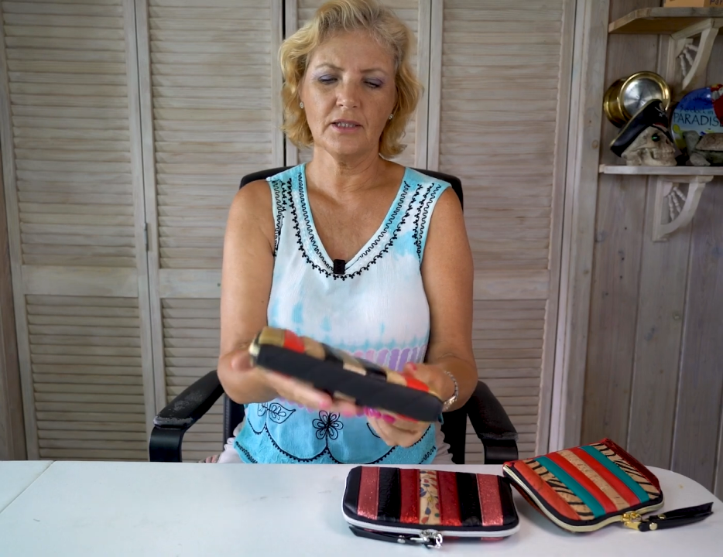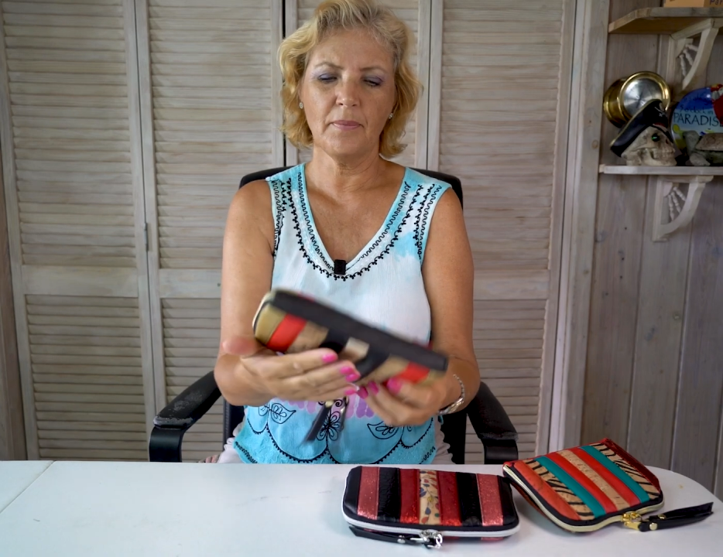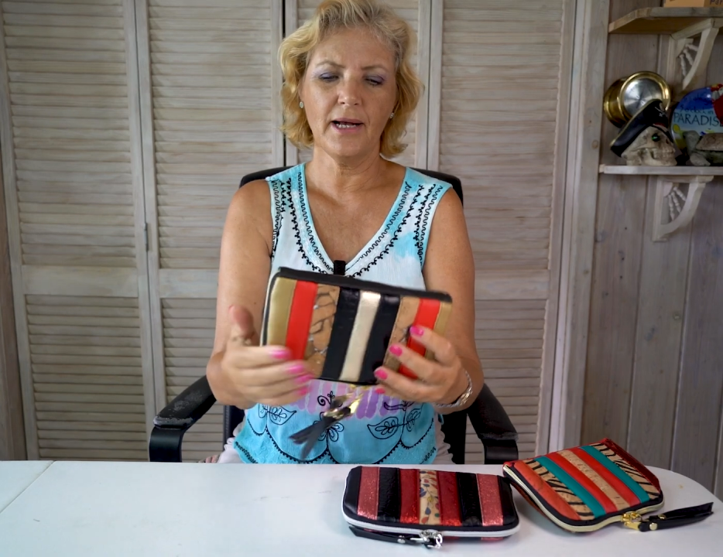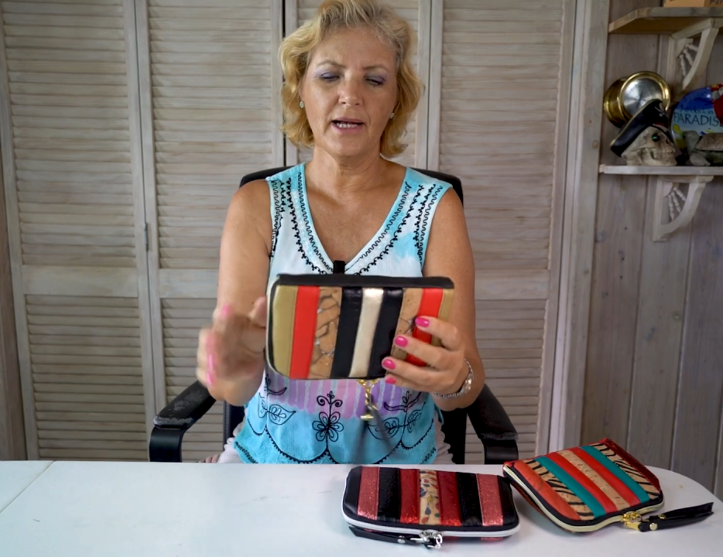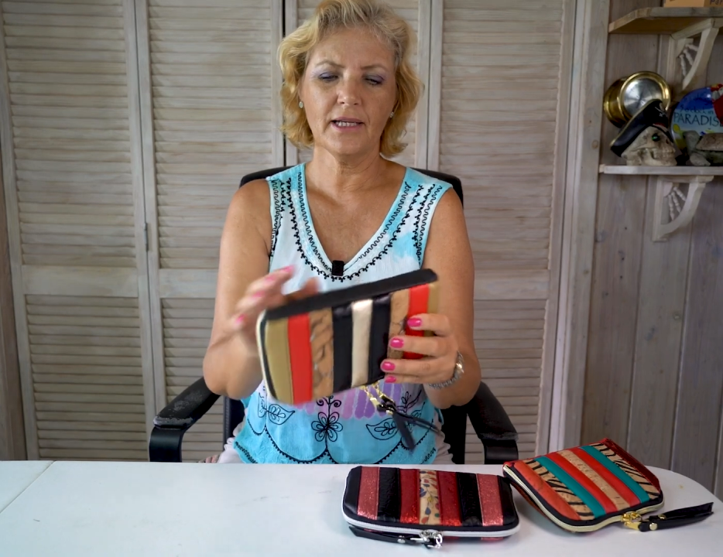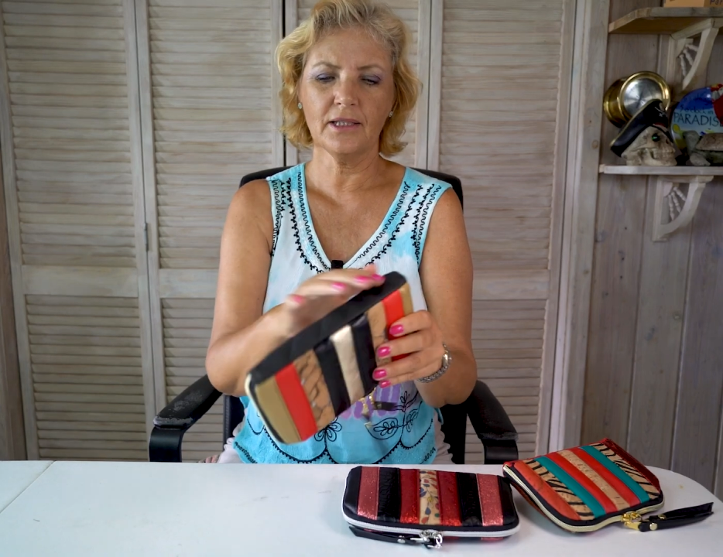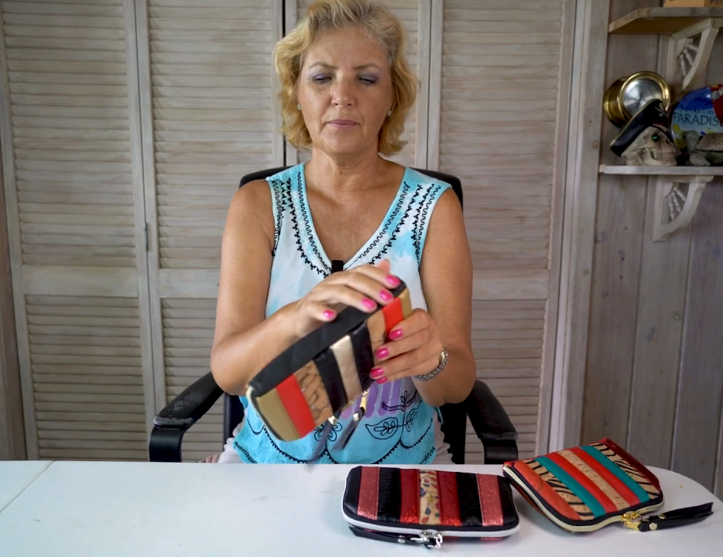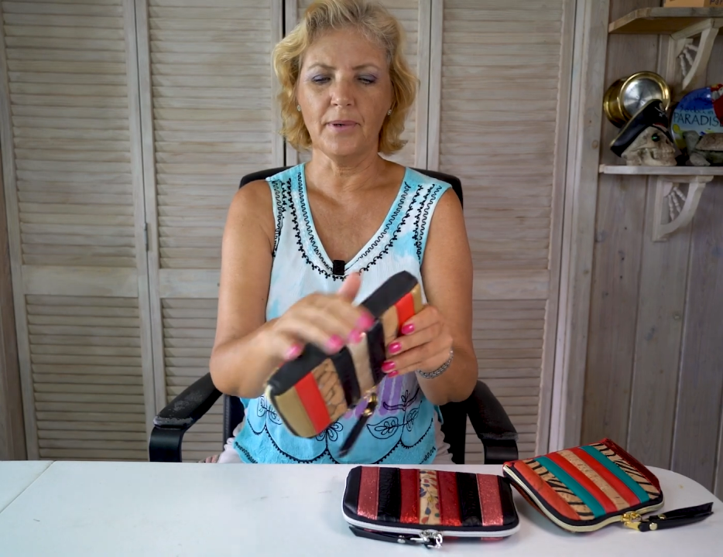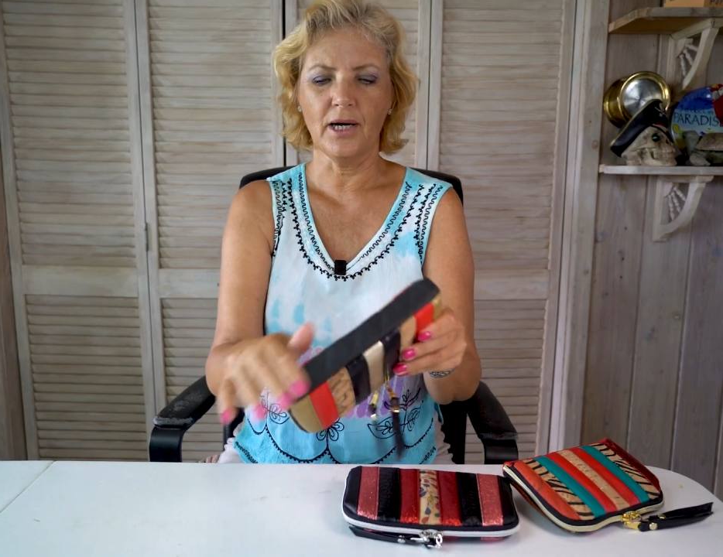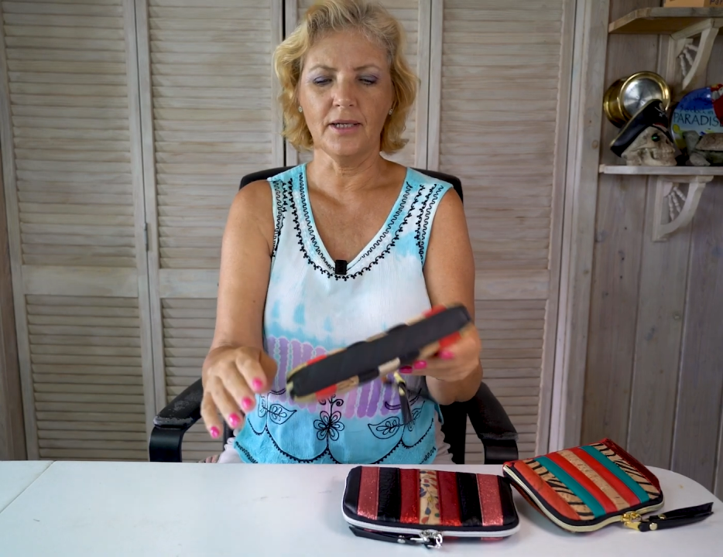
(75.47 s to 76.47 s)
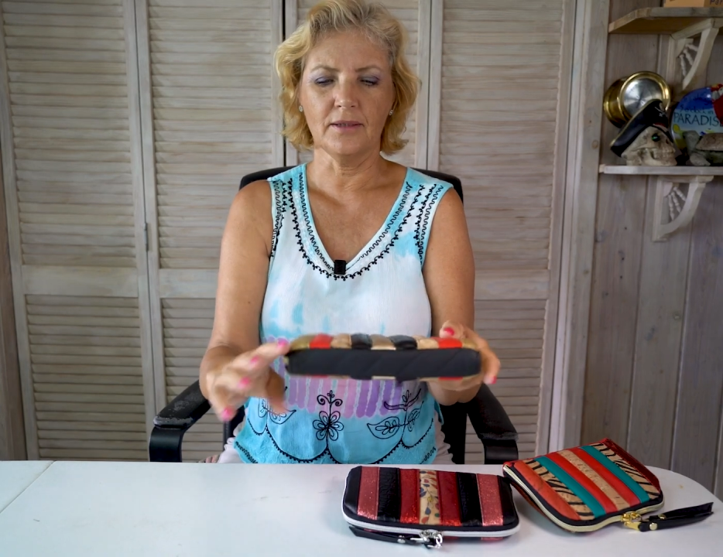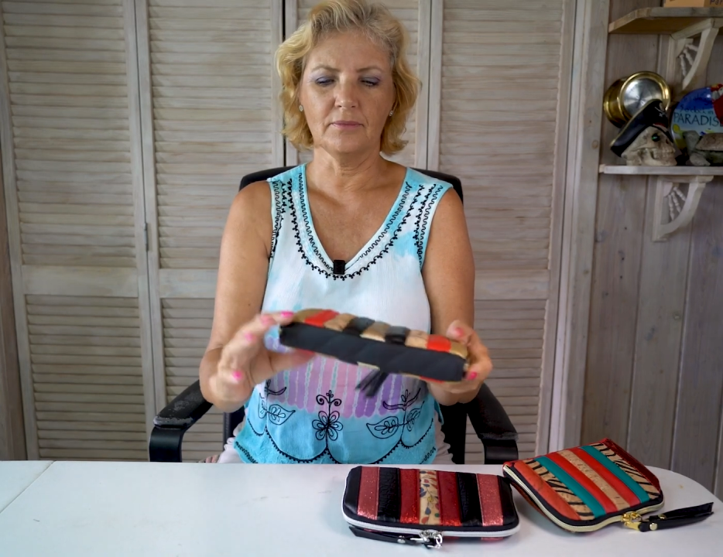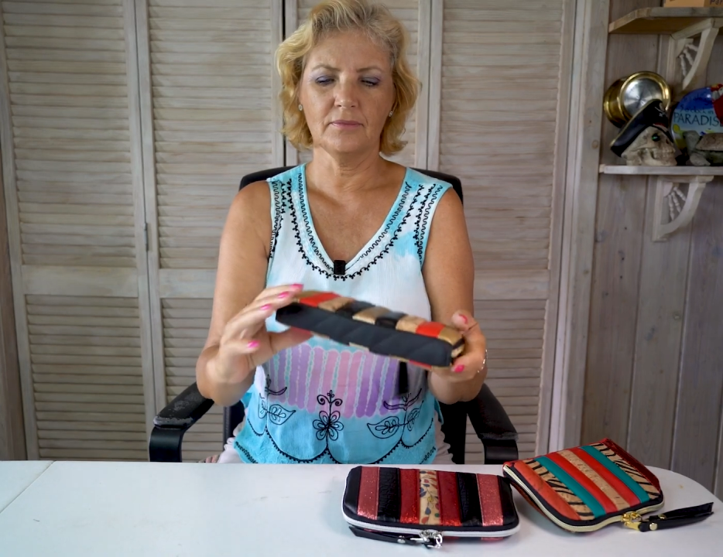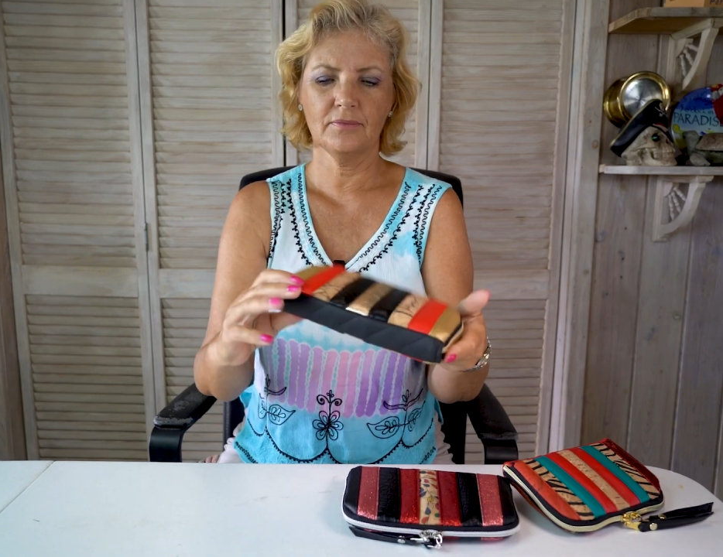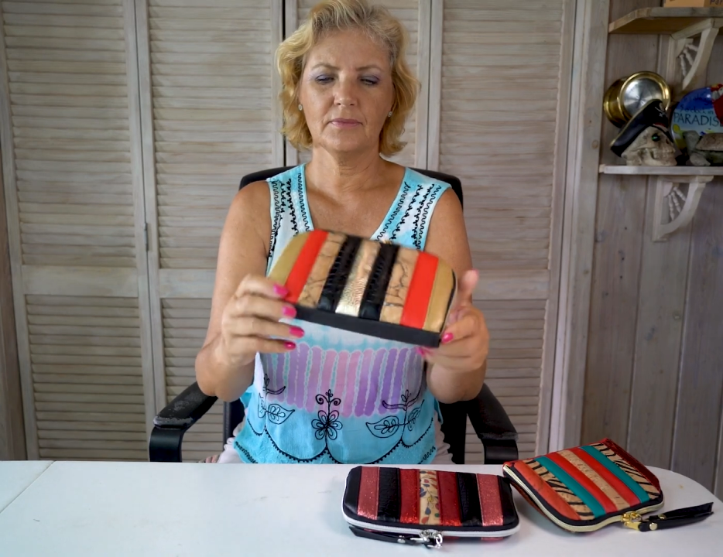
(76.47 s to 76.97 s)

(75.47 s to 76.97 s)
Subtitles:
and a back and a bottom.